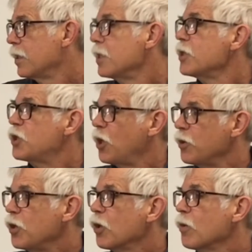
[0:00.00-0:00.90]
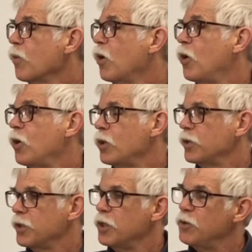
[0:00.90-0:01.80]
So your
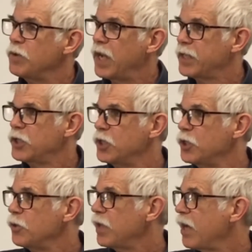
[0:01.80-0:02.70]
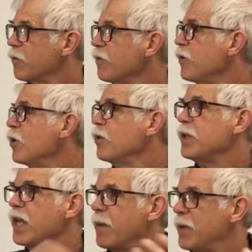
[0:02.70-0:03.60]
role, you get to do that review.
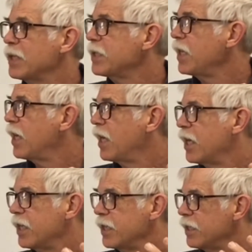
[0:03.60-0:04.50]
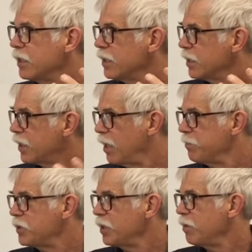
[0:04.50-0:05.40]
The MLTI
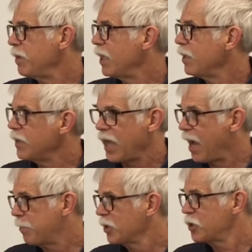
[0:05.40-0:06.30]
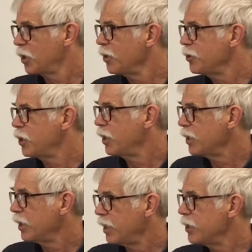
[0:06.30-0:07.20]
comes into being. The Apple
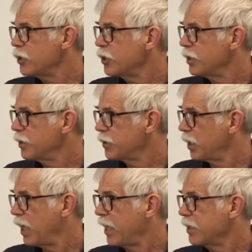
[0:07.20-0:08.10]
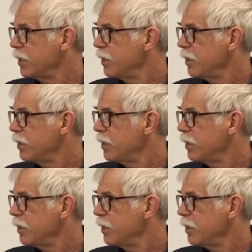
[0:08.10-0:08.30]
solution is selected.